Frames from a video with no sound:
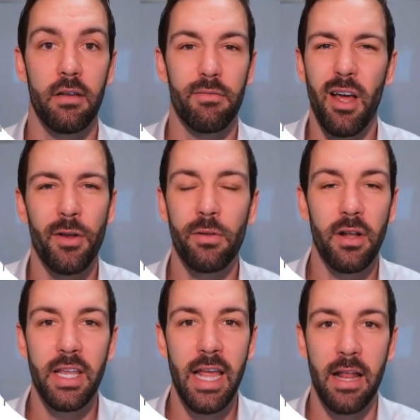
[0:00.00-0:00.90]
No, you'll
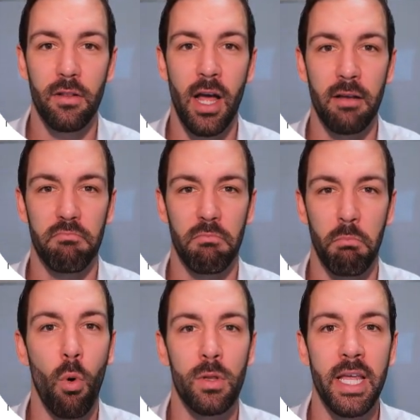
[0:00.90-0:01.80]
only get
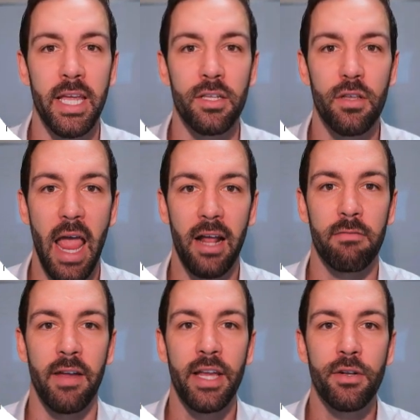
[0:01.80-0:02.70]
more leads out
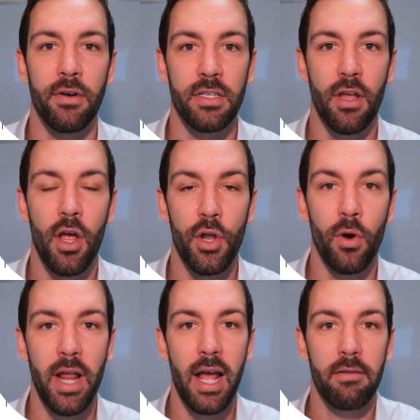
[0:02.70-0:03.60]
of ignorance,
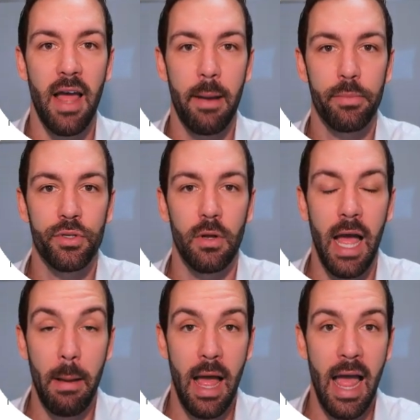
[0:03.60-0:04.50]
not out of
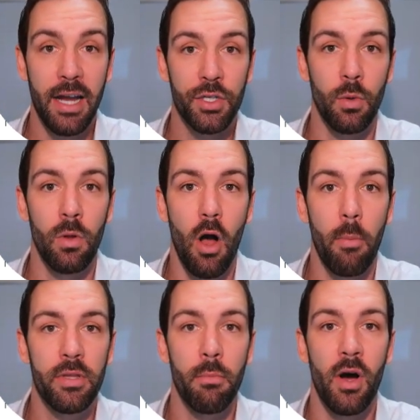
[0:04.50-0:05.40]
actual
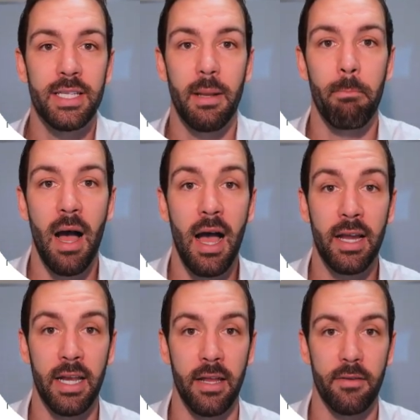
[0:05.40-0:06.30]
optimized
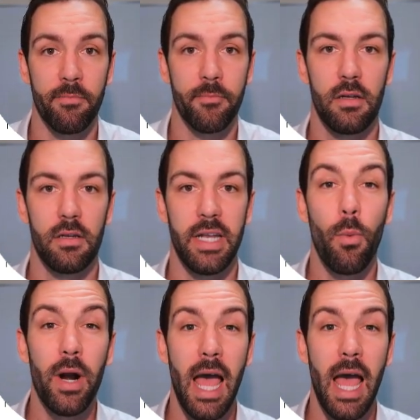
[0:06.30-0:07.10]
marketing. Now, what